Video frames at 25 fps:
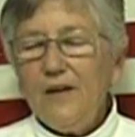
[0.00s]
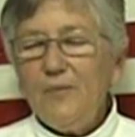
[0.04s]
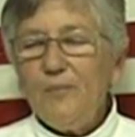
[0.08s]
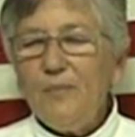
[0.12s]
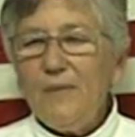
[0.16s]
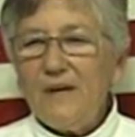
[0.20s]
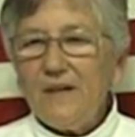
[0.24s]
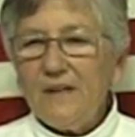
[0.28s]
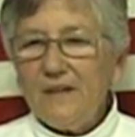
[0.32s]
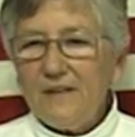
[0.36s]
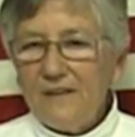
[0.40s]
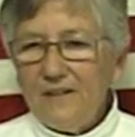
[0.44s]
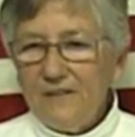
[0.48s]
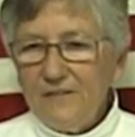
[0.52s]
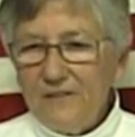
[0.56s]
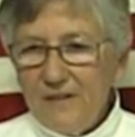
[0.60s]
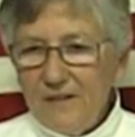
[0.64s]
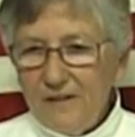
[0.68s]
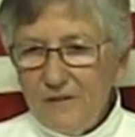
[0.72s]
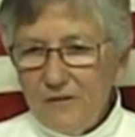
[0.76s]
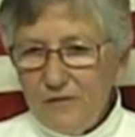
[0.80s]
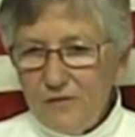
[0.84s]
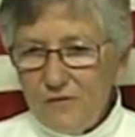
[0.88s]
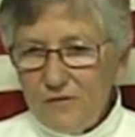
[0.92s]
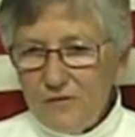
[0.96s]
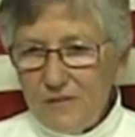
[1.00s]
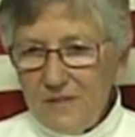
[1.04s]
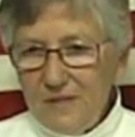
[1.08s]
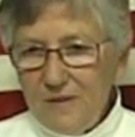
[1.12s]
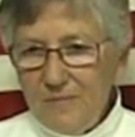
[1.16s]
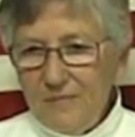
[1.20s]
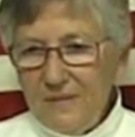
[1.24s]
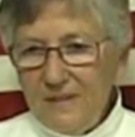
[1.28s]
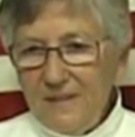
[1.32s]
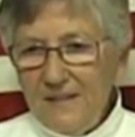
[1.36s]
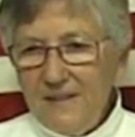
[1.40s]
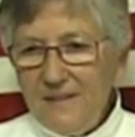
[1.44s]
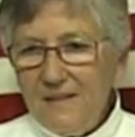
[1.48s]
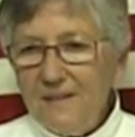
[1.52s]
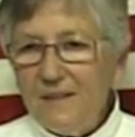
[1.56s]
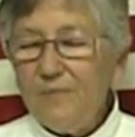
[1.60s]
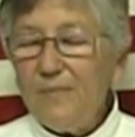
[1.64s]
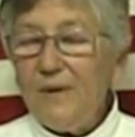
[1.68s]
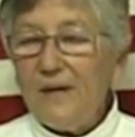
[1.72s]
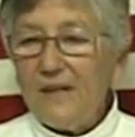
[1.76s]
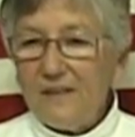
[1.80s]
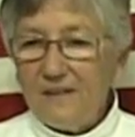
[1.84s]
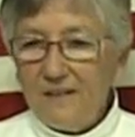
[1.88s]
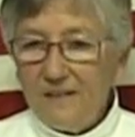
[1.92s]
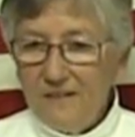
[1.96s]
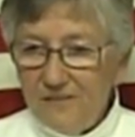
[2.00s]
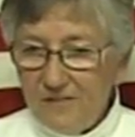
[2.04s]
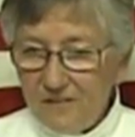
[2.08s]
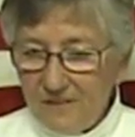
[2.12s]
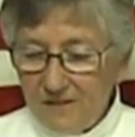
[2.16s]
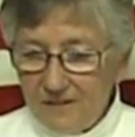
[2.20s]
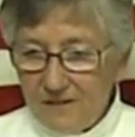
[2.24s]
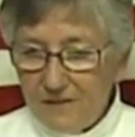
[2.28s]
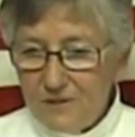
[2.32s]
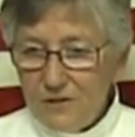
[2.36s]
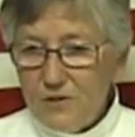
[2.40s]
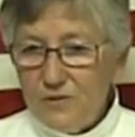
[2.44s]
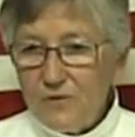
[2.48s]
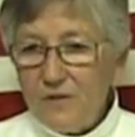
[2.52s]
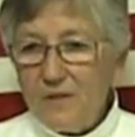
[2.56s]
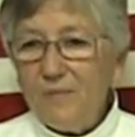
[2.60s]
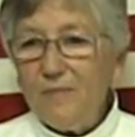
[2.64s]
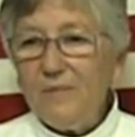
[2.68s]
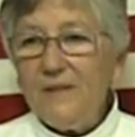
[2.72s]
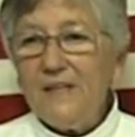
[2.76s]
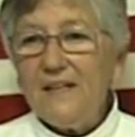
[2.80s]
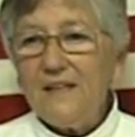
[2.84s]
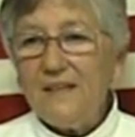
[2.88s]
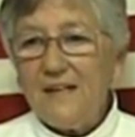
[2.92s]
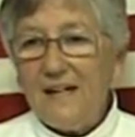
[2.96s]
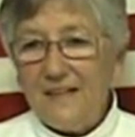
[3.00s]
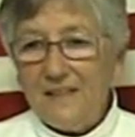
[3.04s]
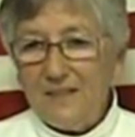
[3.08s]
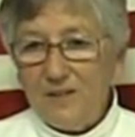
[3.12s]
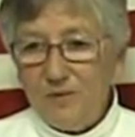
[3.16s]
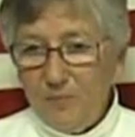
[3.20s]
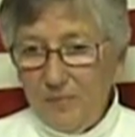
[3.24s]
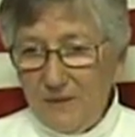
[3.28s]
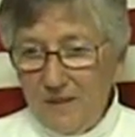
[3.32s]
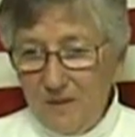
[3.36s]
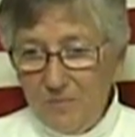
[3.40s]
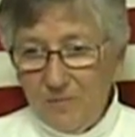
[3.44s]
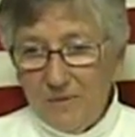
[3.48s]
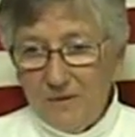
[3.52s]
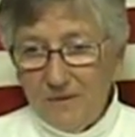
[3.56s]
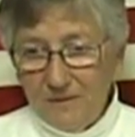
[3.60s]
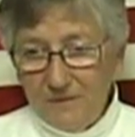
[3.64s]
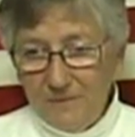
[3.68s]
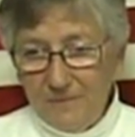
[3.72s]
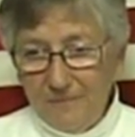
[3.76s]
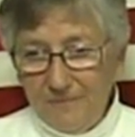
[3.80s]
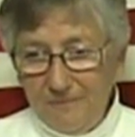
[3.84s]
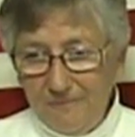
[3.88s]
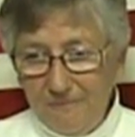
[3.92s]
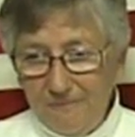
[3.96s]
America is an extremely Americans are extremely kind people.